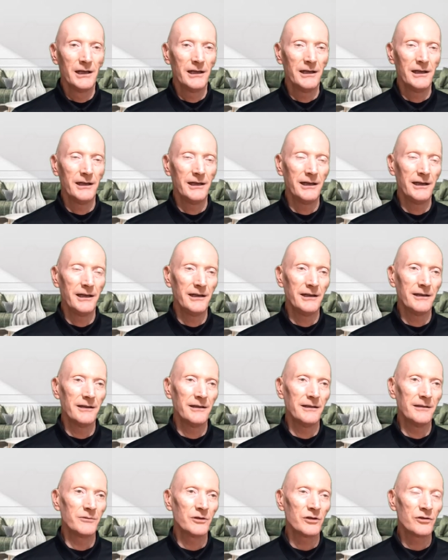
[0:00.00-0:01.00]

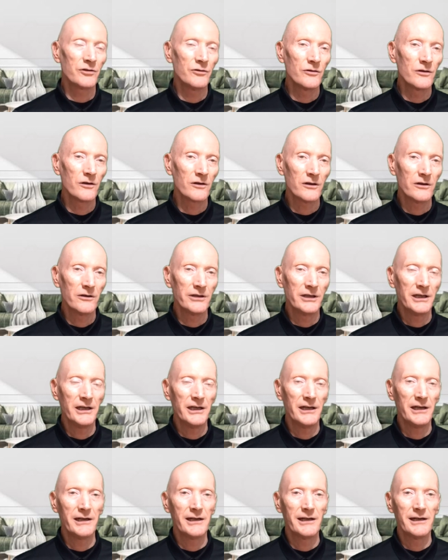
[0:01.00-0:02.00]
a student loan
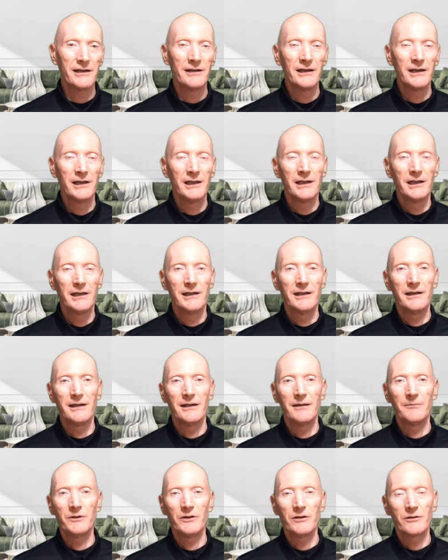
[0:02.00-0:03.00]
here,
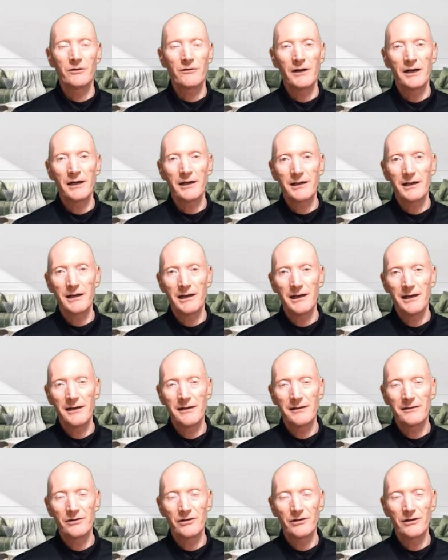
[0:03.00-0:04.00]
your credit
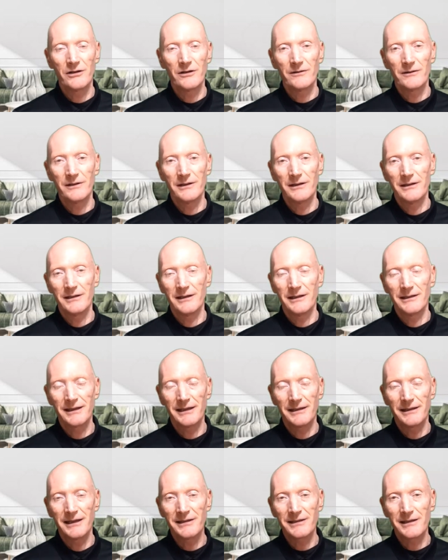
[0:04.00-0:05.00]
cards, is
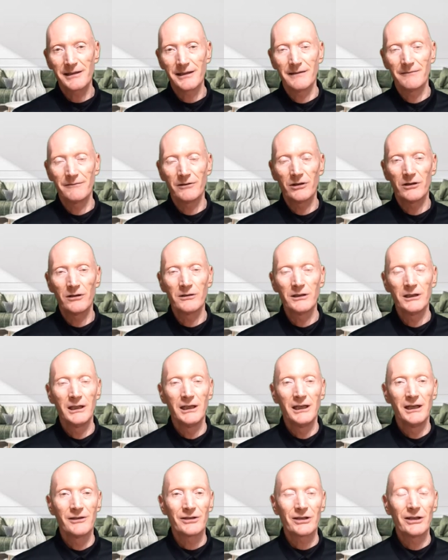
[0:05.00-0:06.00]
at this level.
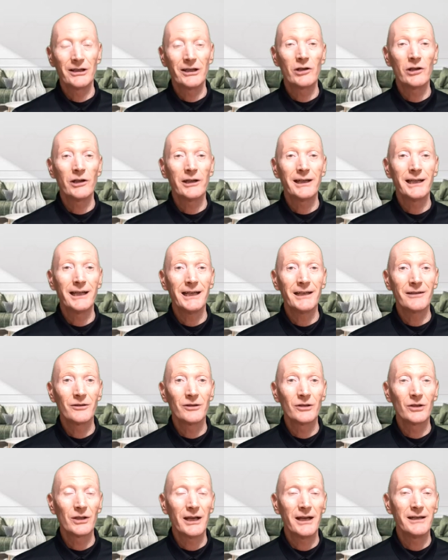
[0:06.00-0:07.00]
So they're going to get
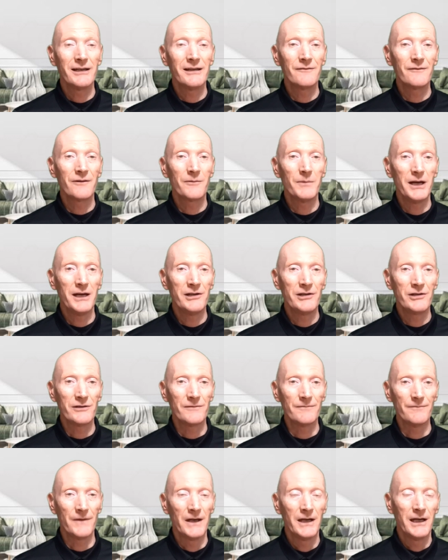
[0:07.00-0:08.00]
all that
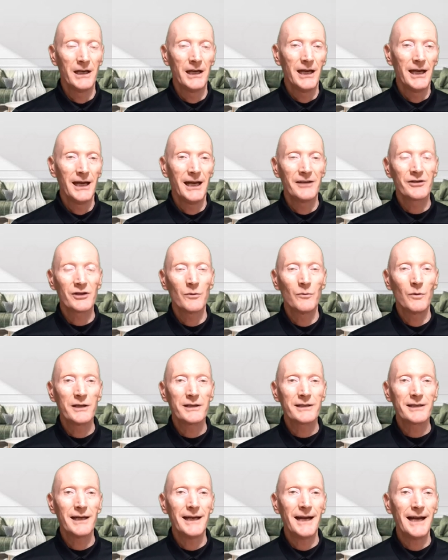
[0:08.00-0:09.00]
information. And so
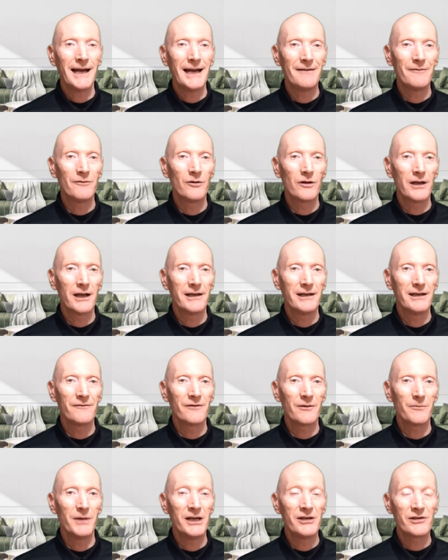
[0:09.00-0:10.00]
once they have all that
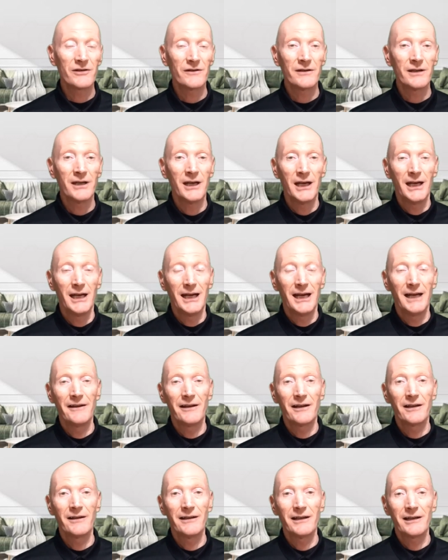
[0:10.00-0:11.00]
information, and
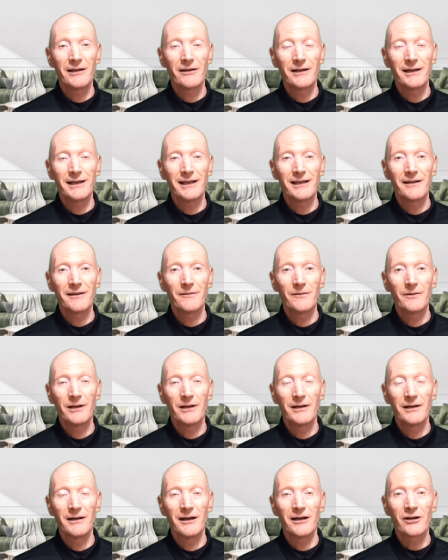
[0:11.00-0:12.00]
they're going to get
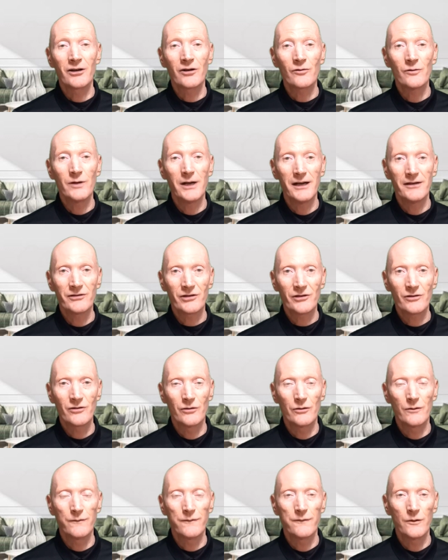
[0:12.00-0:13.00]
a credit
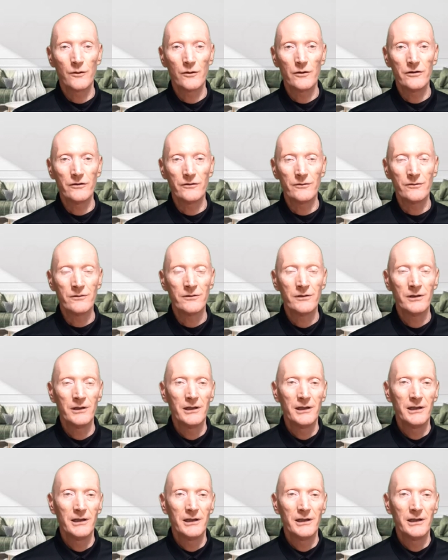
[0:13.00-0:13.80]
score for you,